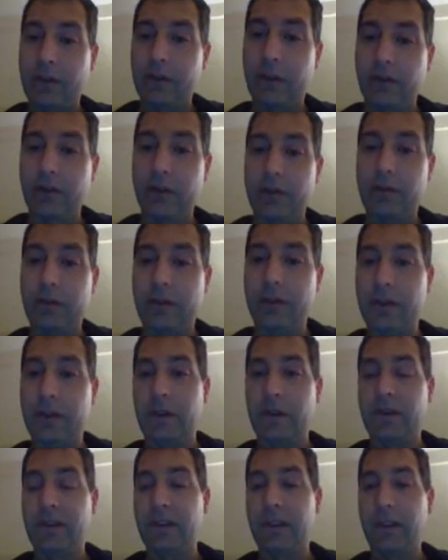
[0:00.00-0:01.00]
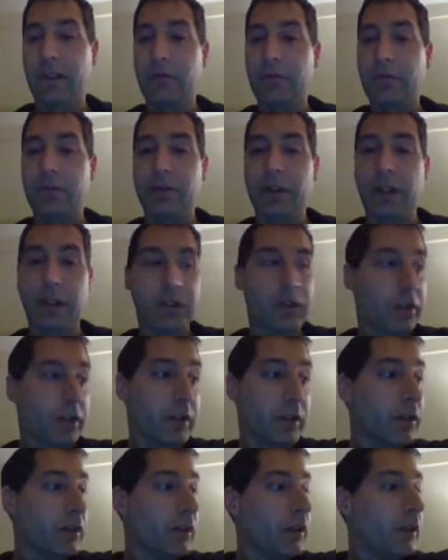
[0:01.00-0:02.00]
are going to go in the same
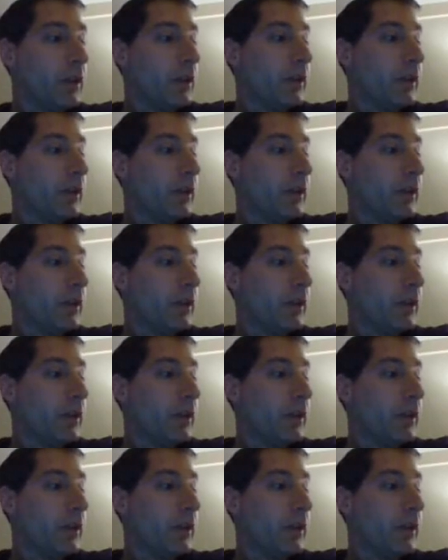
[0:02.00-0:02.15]
direction.